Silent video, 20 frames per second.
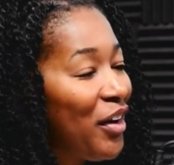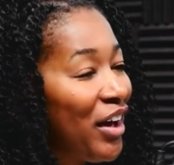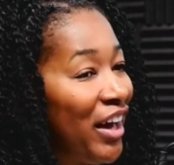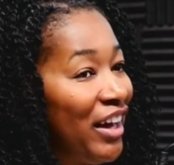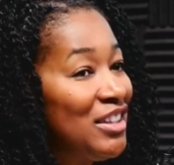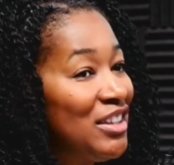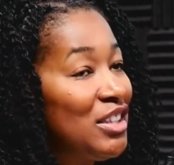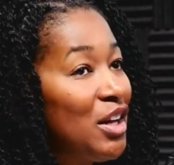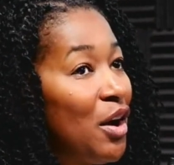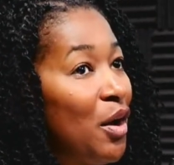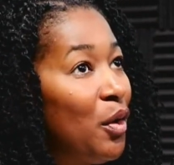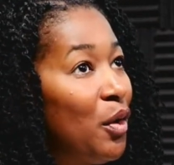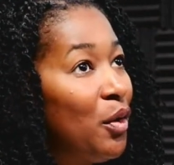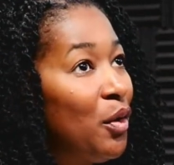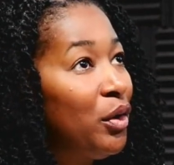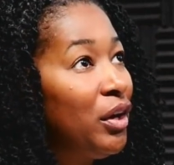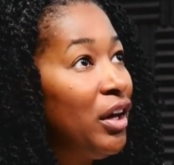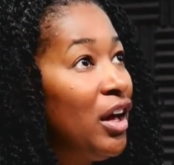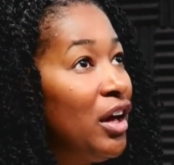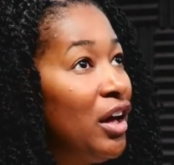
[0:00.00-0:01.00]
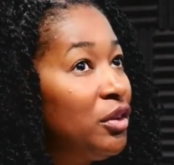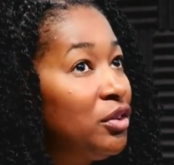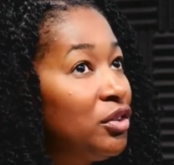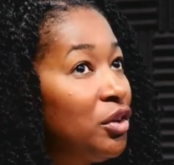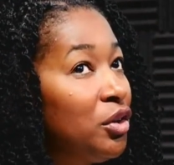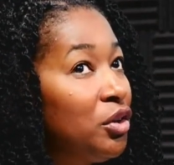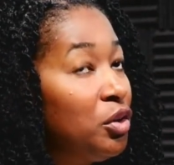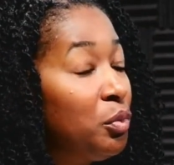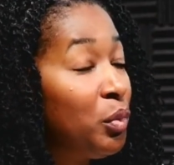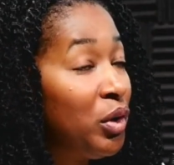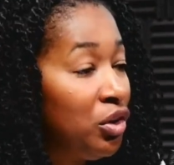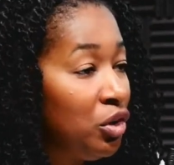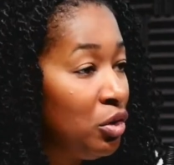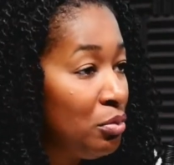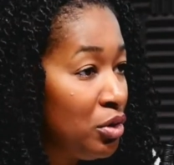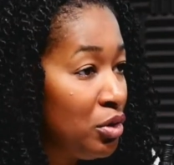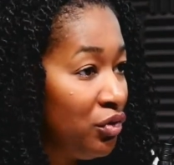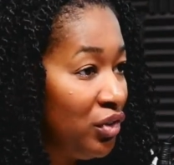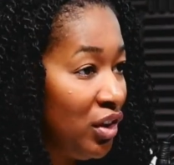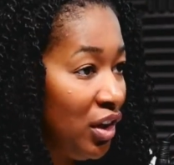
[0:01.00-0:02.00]
Okay, so so you, when
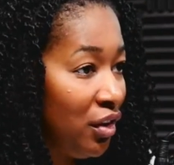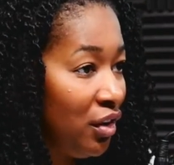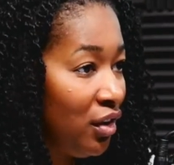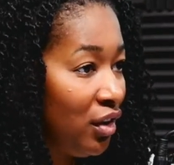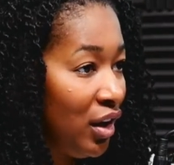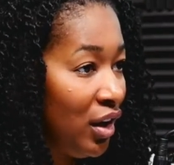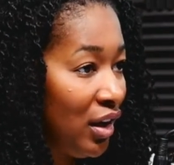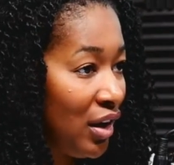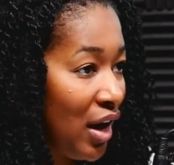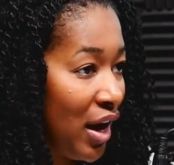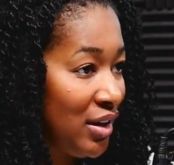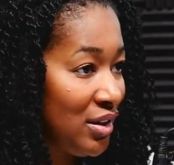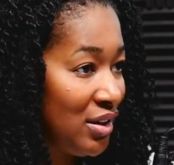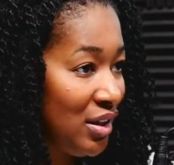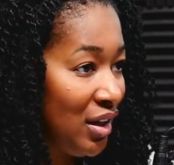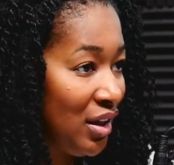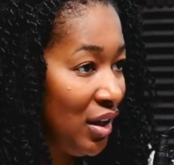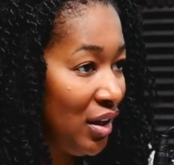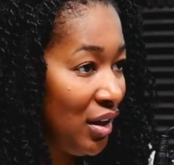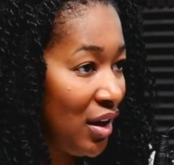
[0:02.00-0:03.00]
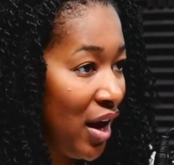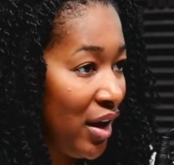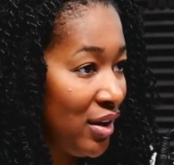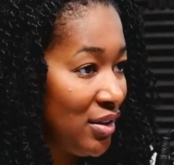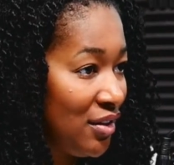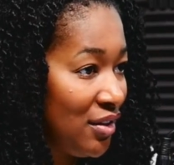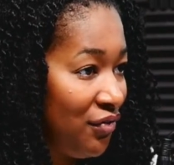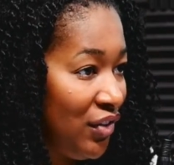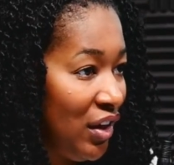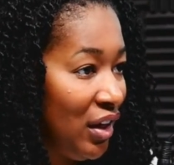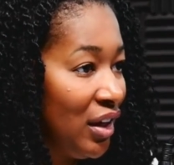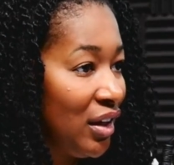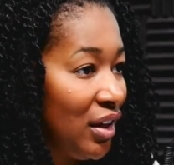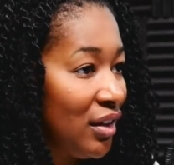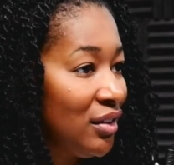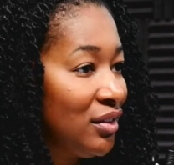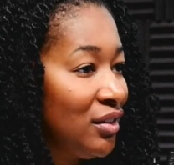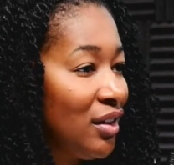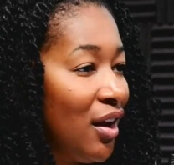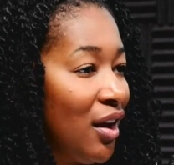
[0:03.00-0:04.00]
you moved here in 1989 to mm-hmm.
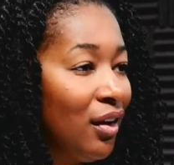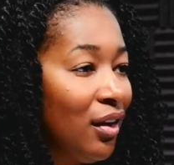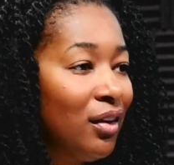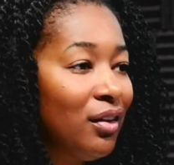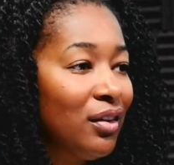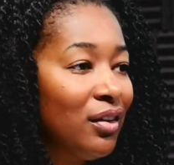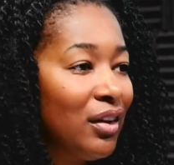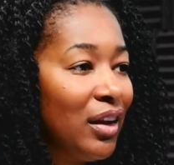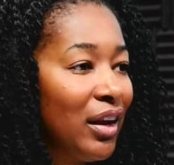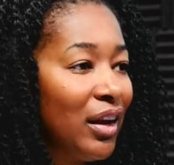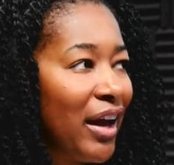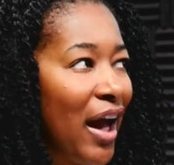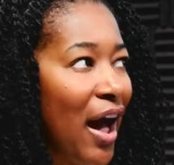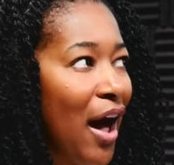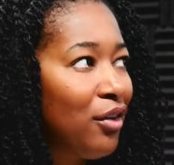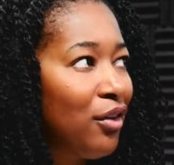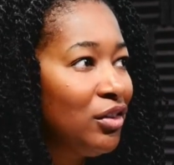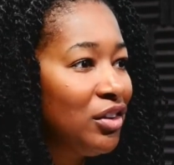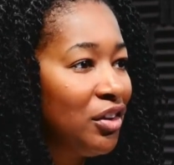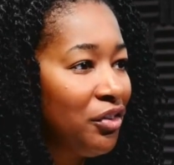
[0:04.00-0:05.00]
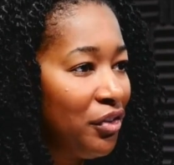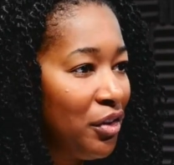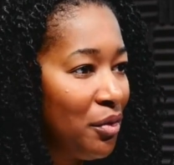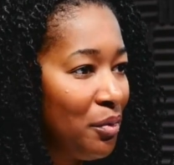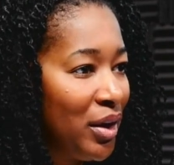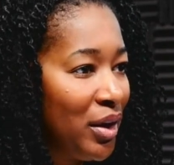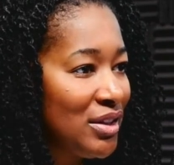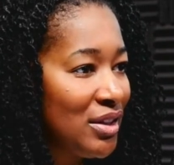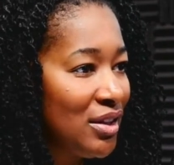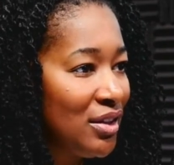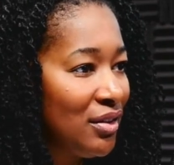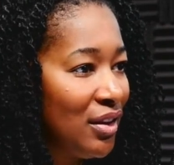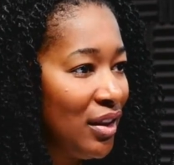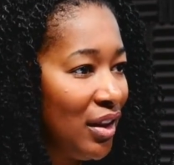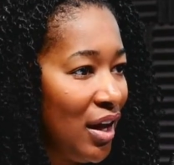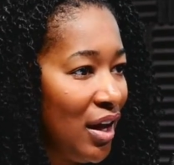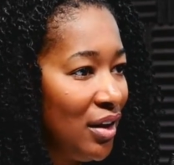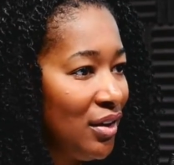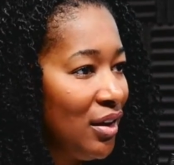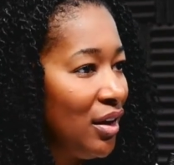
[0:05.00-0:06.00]
Phoenix, tell like how different was it
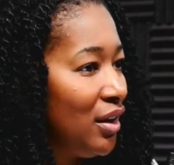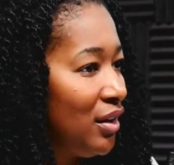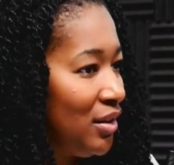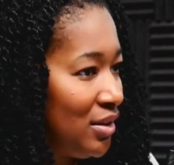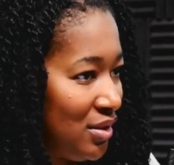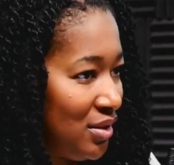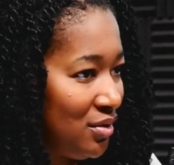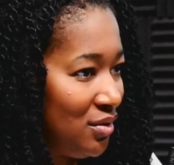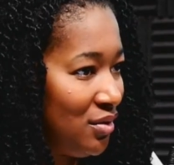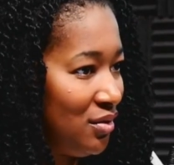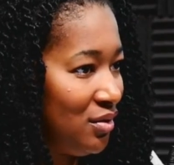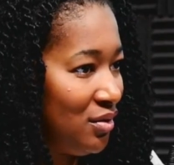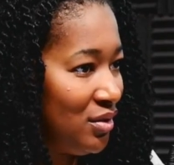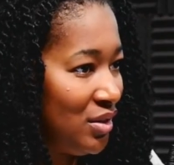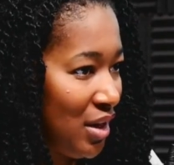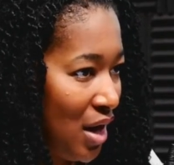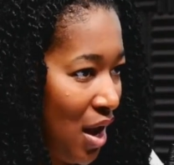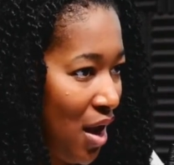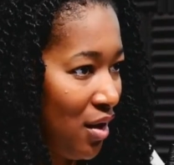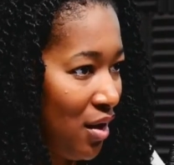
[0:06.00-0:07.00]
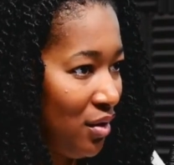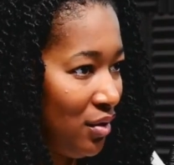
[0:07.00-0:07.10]
then than it is today?